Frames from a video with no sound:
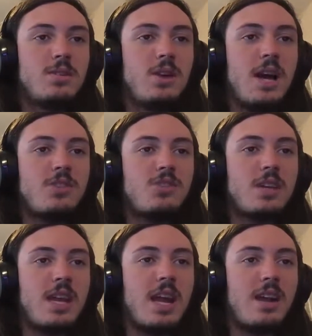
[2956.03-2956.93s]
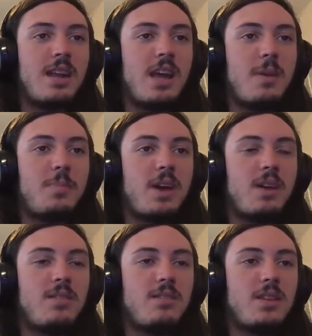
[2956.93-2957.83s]
So how'd you get out of that,
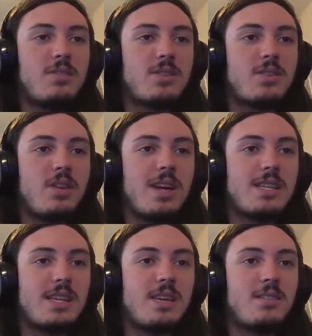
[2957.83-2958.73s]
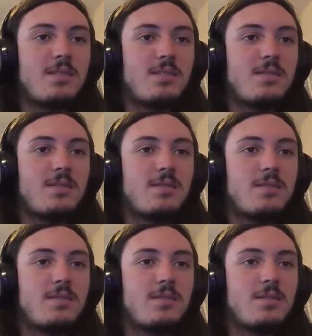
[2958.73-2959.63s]
Ben? That was crazy.
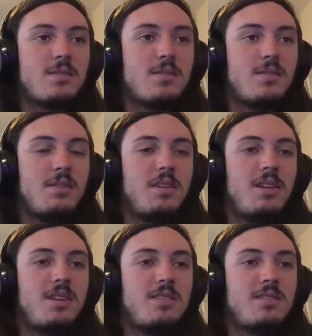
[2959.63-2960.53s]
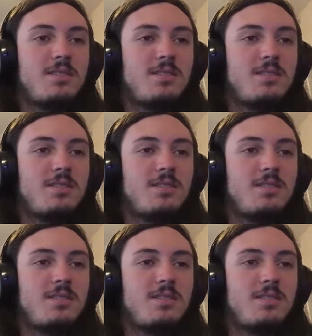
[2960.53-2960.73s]
Aww.